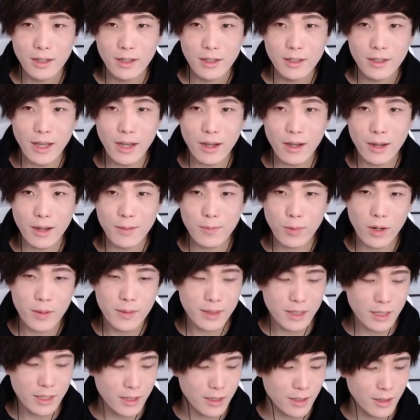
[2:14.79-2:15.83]
Yeah, I'm probably
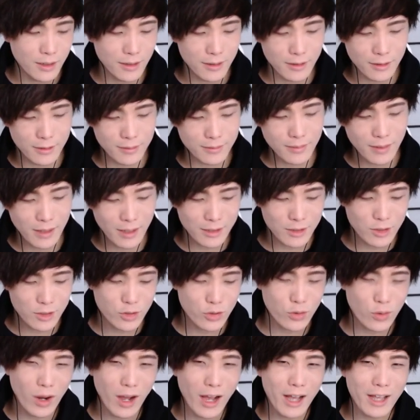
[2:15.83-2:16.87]
gonna
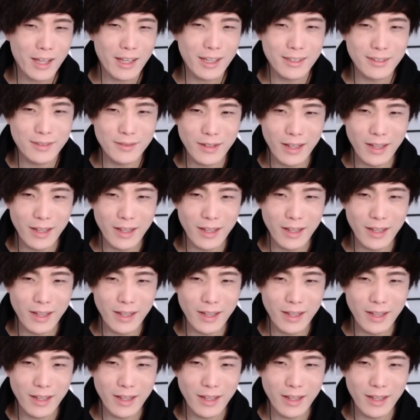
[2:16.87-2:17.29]
try it.